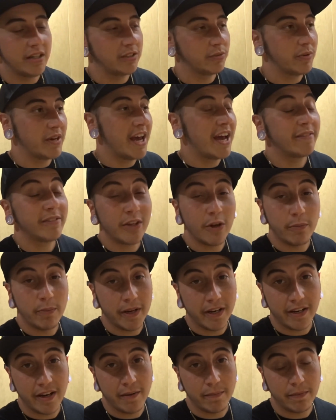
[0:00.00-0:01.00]
We have to go
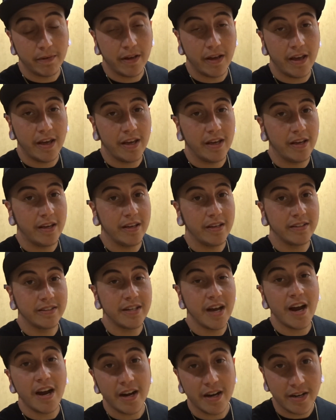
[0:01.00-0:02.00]
pick up a
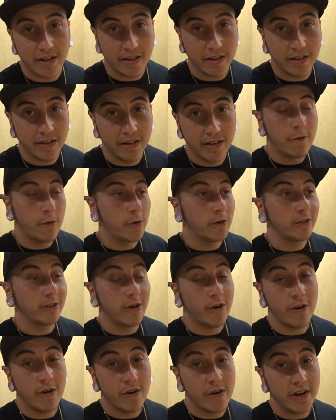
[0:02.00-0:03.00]
tire for the
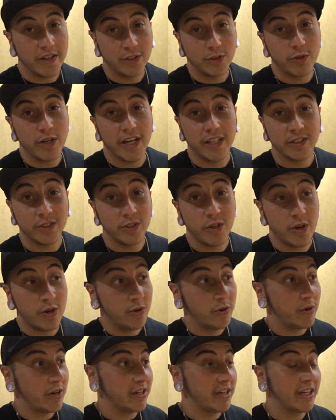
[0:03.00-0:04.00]
car. As you guys
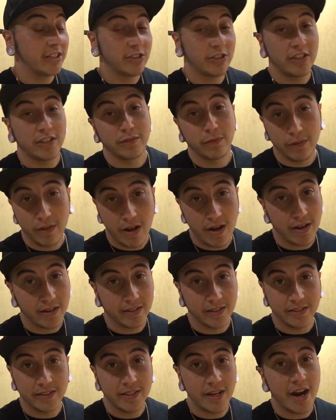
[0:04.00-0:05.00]
know, in yesterday's vlog,
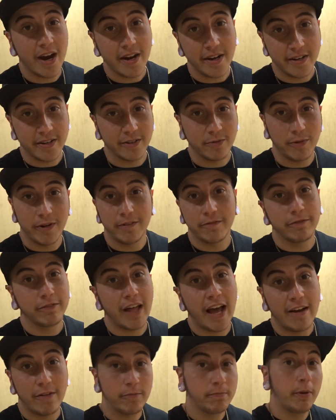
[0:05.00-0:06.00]
the tire went
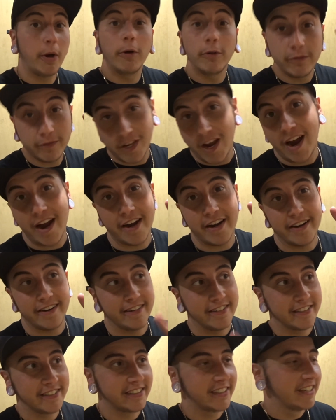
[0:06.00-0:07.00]
flat. Both
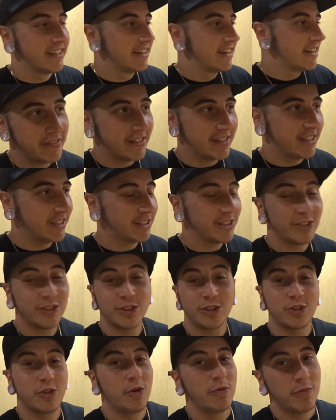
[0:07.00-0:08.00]
tires. There's just
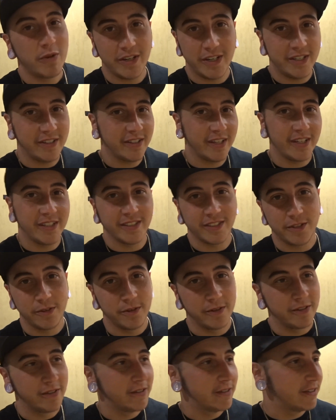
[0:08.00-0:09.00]
so many things
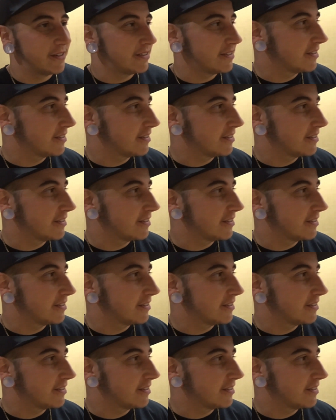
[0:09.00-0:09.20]
going on.